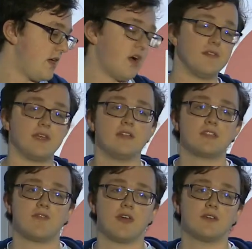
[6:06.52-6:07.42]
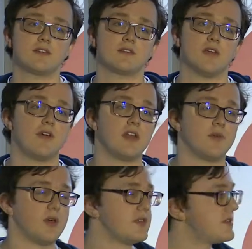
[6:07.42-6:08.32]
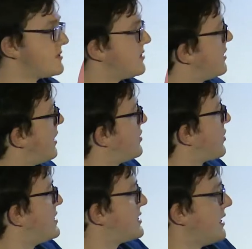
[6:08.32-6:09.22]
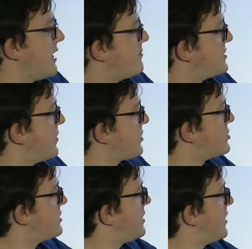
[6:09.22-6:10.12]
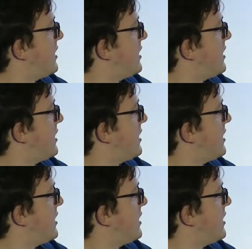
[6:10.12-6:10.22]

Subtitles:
On the interface of AWS, if you're creating a Lambda function,